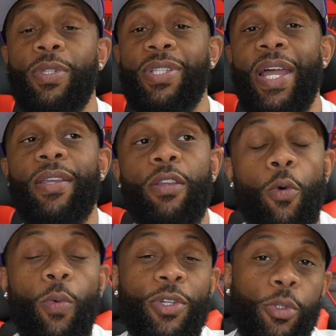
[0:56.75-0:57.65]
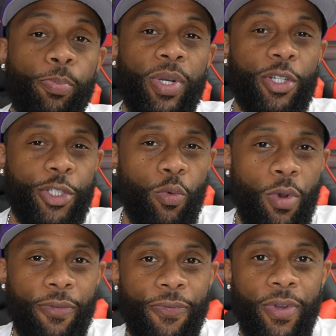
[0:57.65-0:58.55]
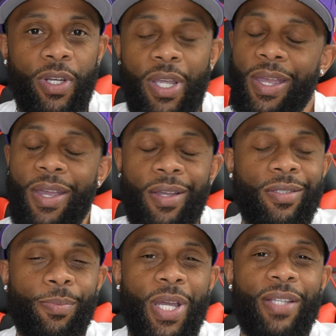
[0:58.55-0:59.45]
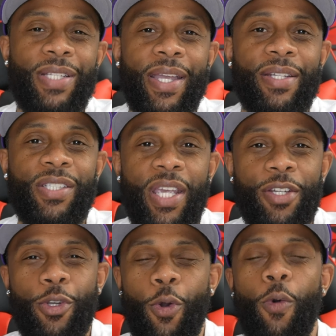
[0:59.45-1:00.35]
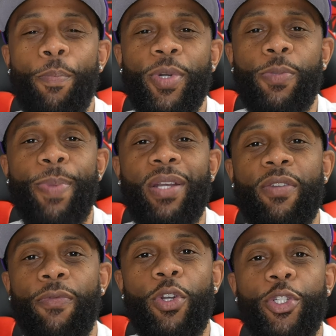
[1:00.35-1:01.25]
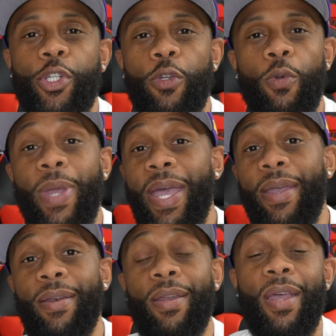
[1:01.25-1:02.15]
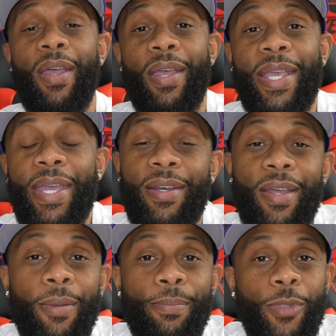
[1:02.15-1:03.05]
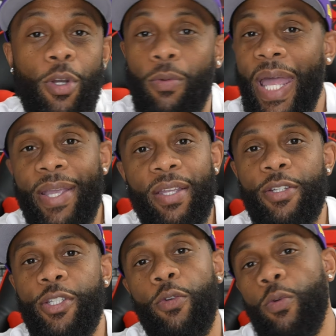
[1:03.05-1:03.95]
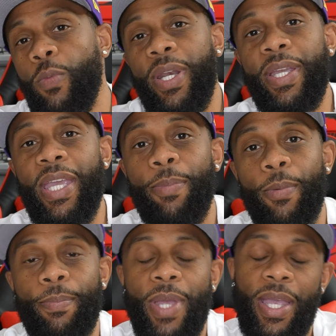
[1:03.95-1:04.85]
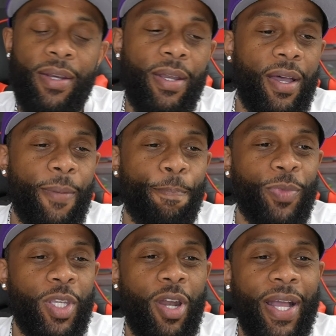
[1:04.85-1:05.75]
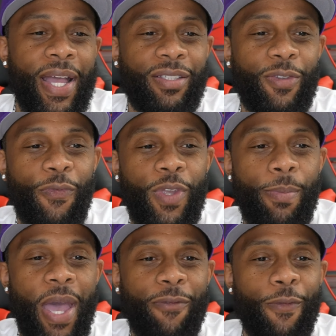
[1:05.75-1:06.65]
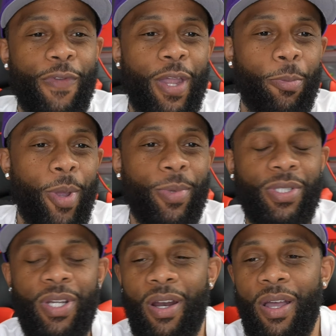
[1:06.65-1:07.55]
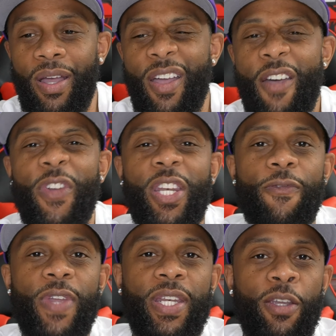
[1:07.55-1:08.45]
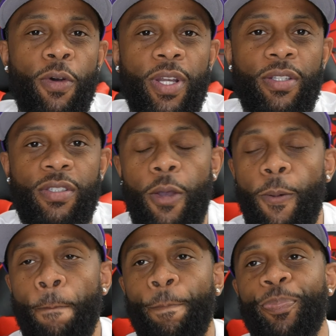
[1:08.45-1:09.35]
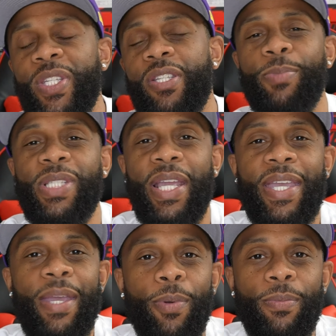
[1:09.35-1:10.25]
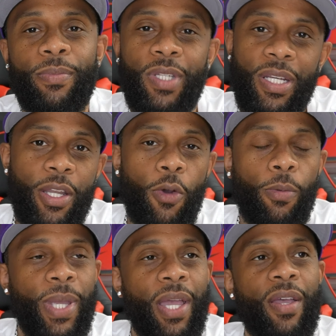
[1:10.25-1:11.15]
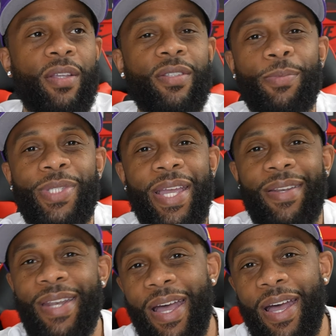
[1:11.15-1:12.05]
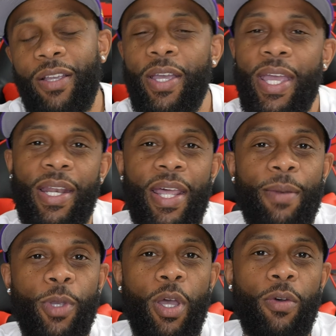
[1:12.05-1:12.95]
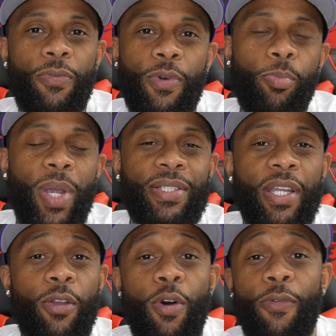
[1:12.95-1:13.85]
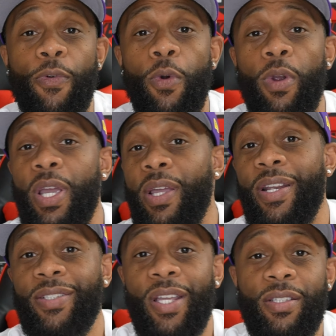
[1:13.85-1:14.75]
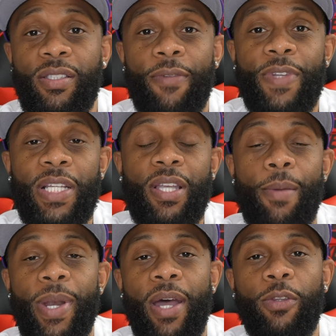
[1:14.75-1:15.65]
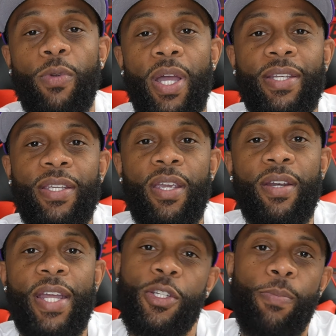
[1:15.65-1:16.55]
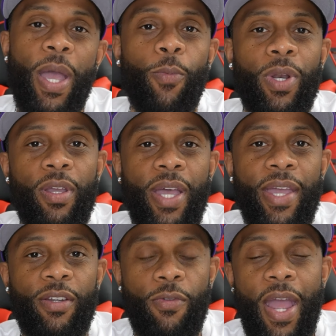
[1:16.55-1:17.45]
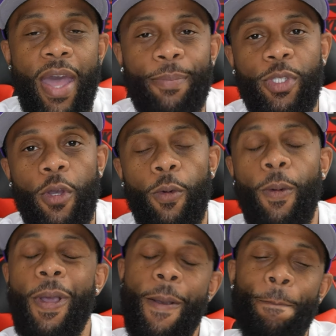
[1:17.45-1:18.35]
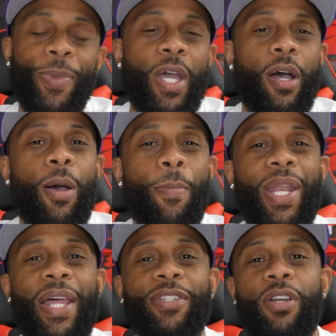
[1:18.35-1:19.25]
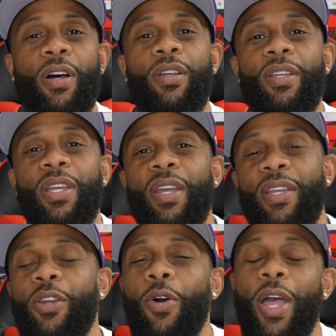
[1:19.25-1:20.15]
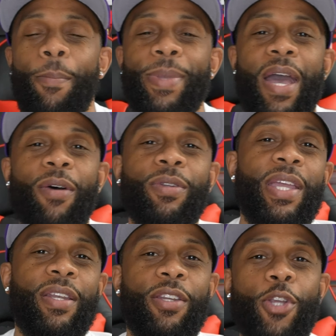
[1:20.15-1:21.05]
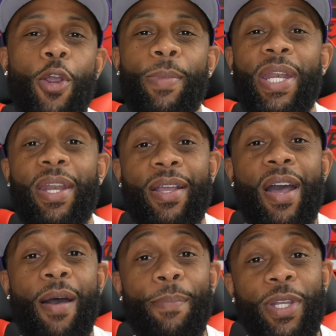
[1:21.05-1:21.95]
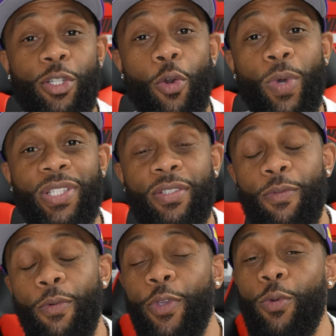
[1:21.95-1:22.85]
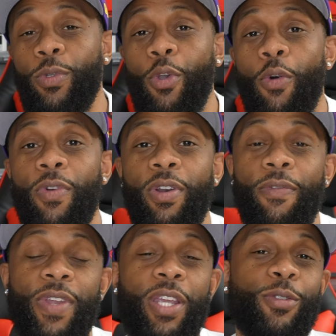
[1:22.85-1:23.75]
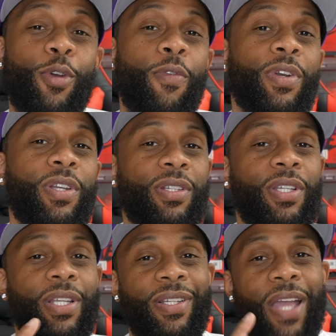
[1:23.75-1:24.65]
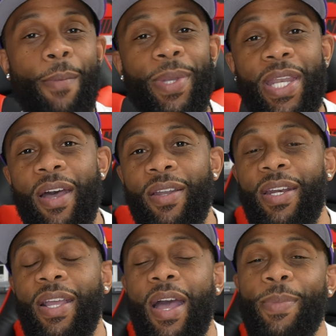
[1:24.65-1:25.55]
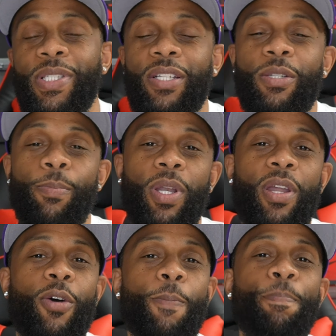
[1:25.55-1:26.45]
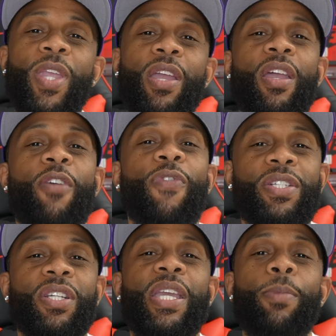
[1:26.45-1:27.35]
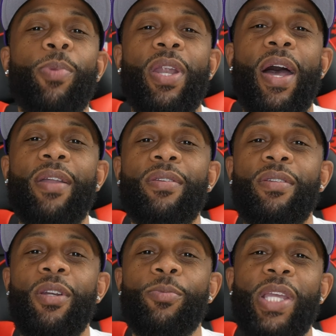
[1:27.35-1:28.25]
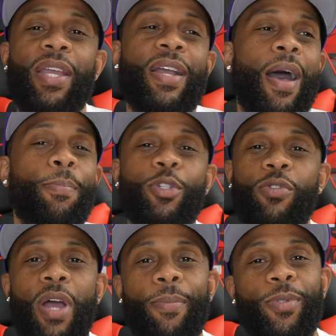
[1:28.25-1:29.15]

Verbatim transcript: It's like, you know, once you put a shoe on foot, sometimes that can change your whole perspective shoe and can end up, you know, liking the shoe and wanting to keep them. And, um, you know, I got some feedback from family members. They're 50-50 uh, on it. So some said keep them, they dope. Some said, nah, go ahead and let them go for the price they're going for. There's other stuff that's coming out throughout the year that you might want to go ahead and grab. So uh, I'm going to let y'all, you know, help me out and determine in the comments, you know, once the review is over and the video's over, Comment down in the comment section below if I should keep or not. You know what I'm saying? Cop or drop.